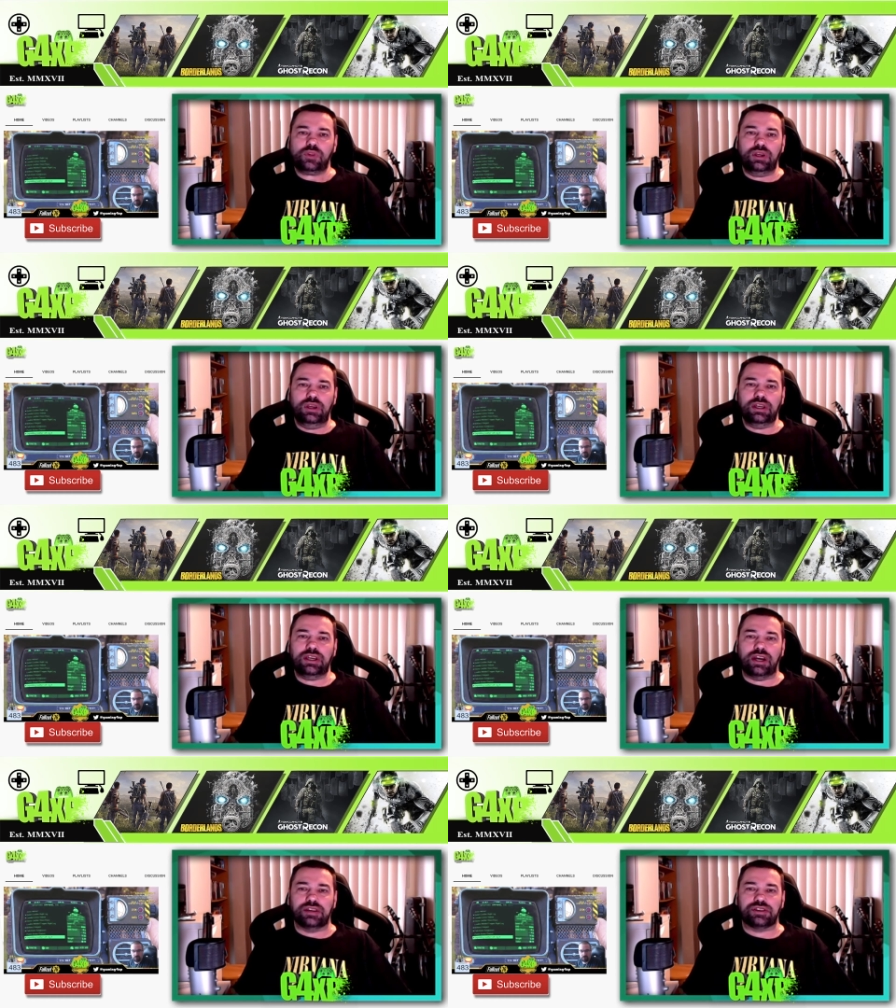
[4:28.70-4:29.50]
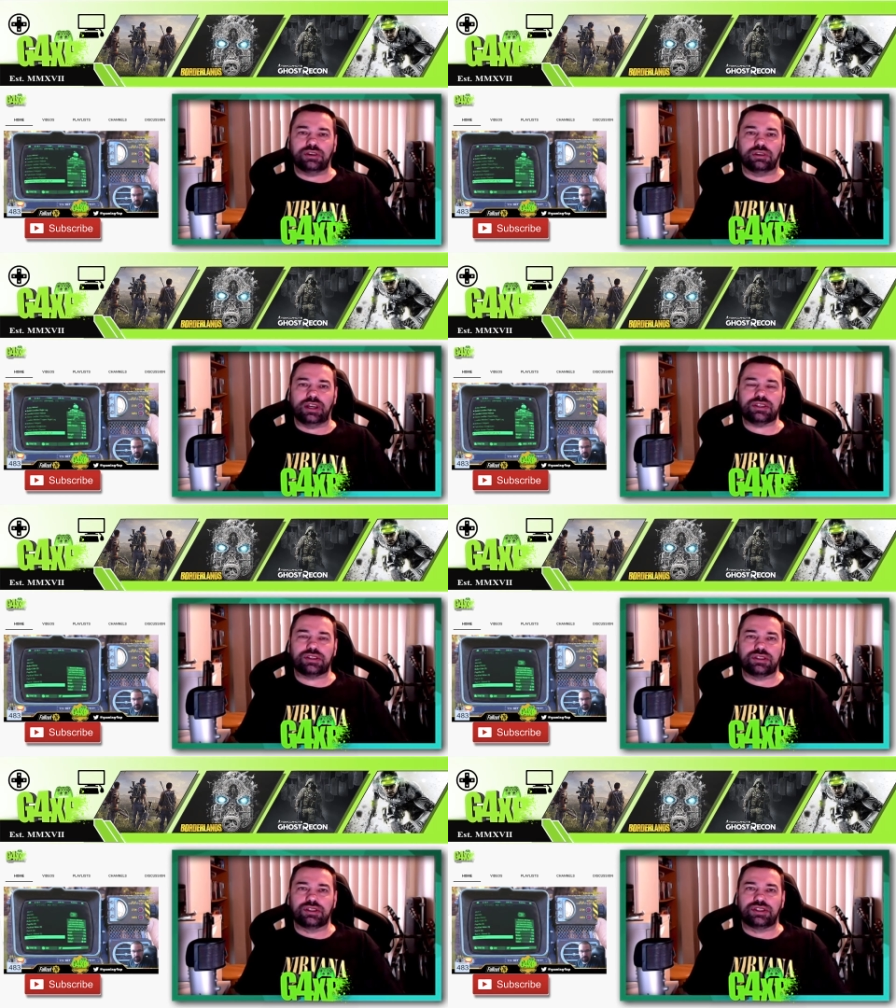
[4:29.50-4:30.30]
okay, so
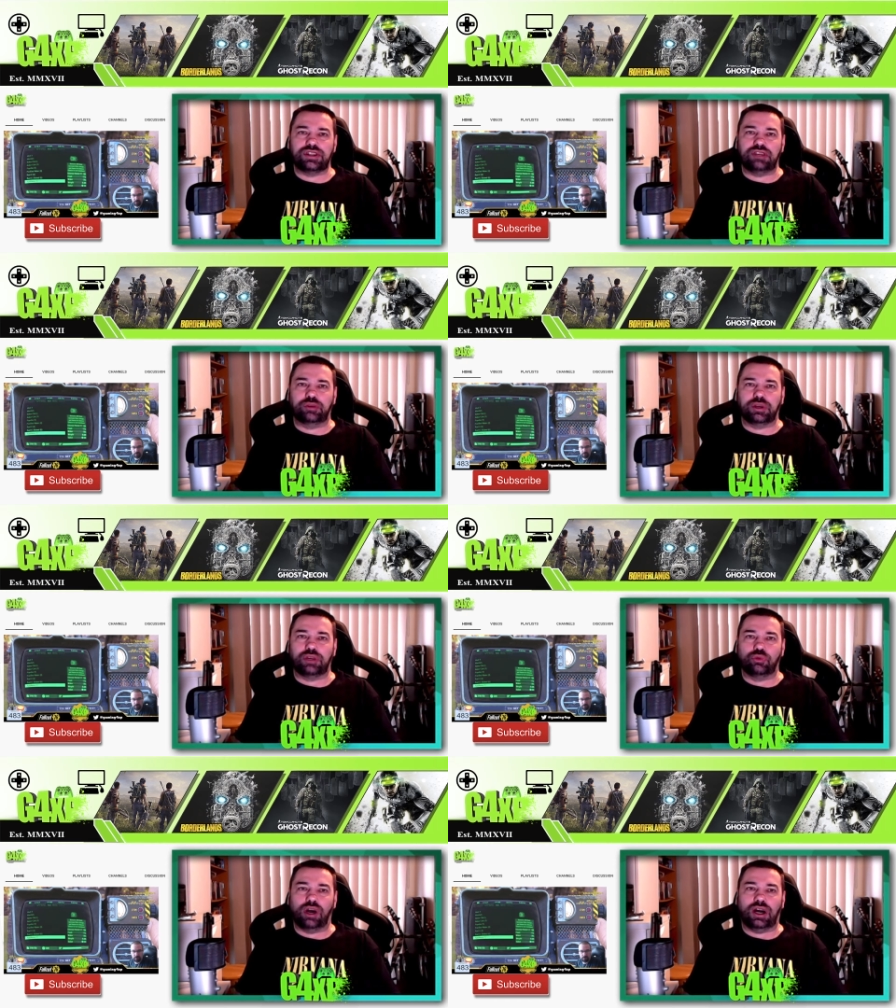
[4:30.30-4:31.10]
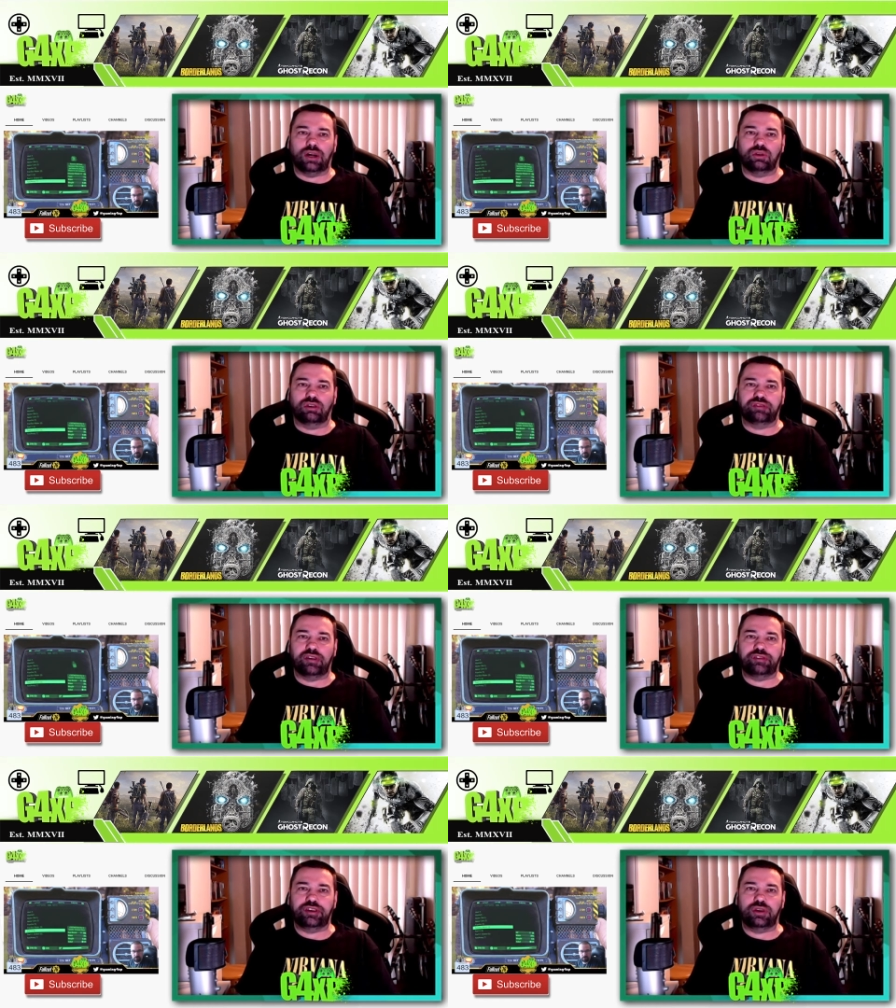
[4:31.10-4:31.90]
let's see if we can rattle off a
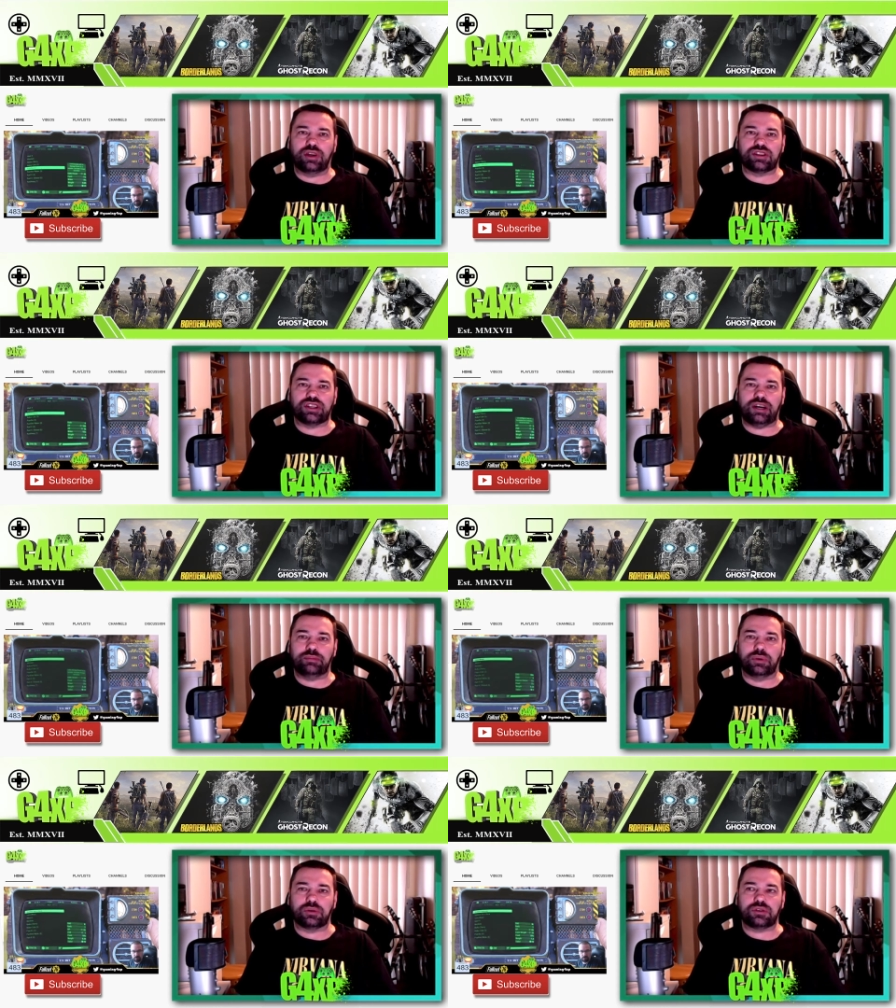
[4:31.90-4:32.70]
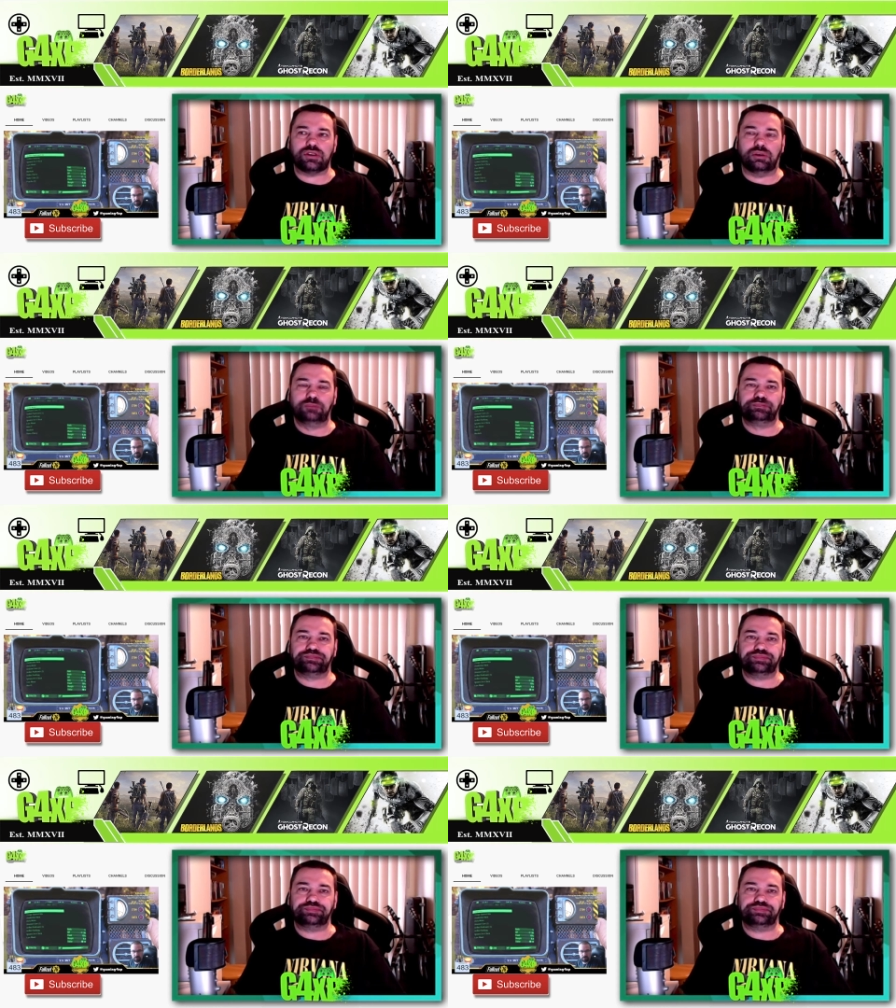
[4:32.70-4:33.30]
few examples. So,